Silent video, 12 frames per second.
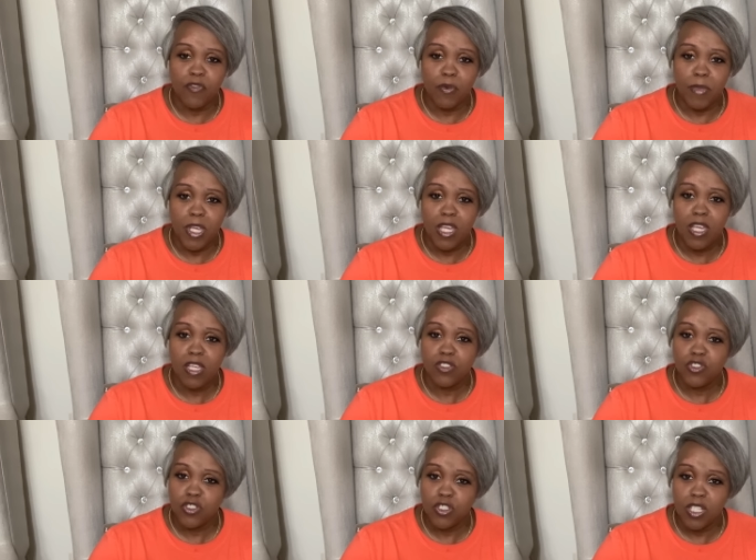for me and
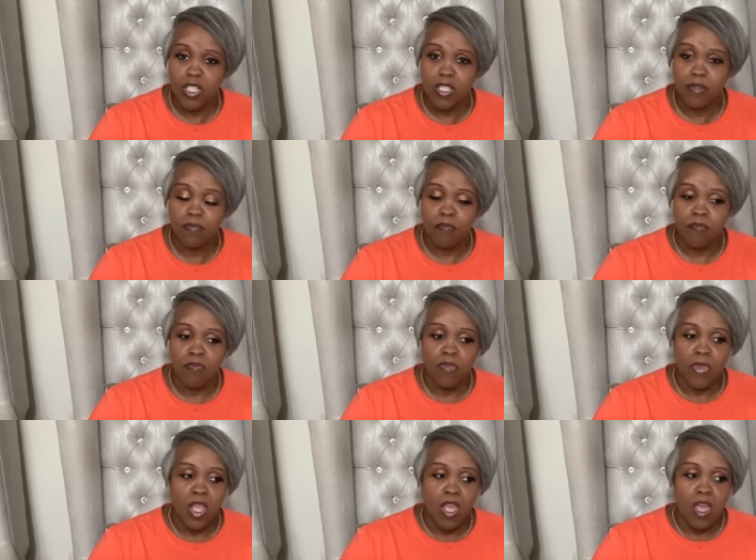should be.
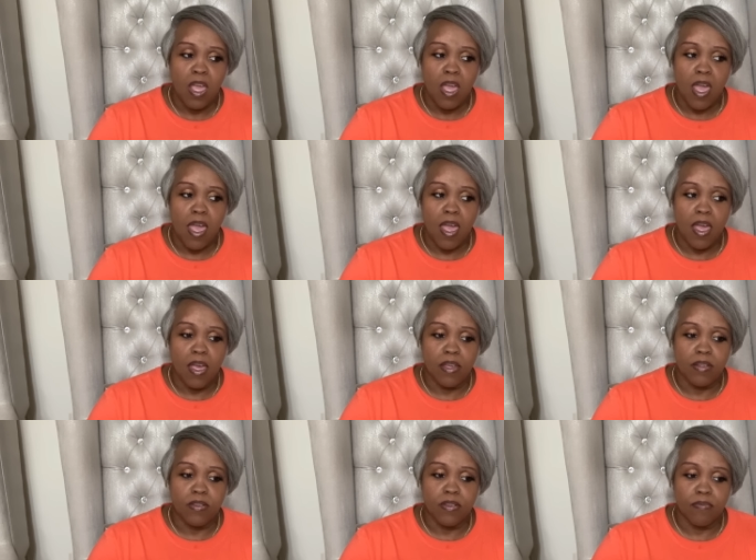
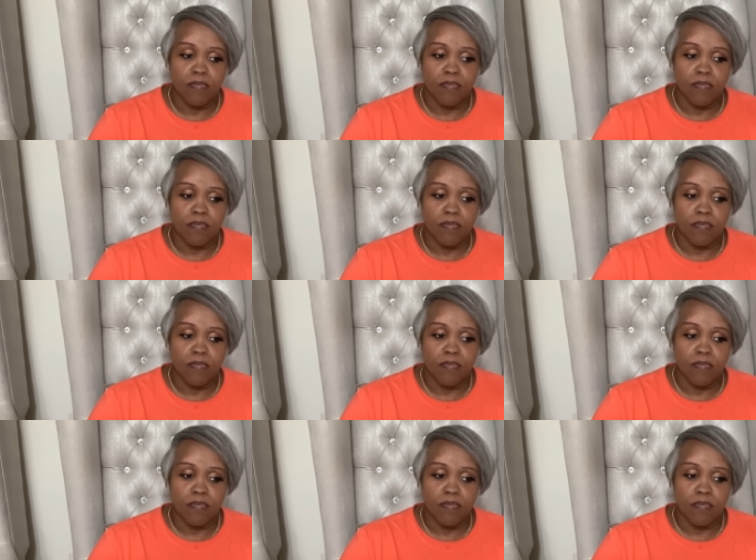And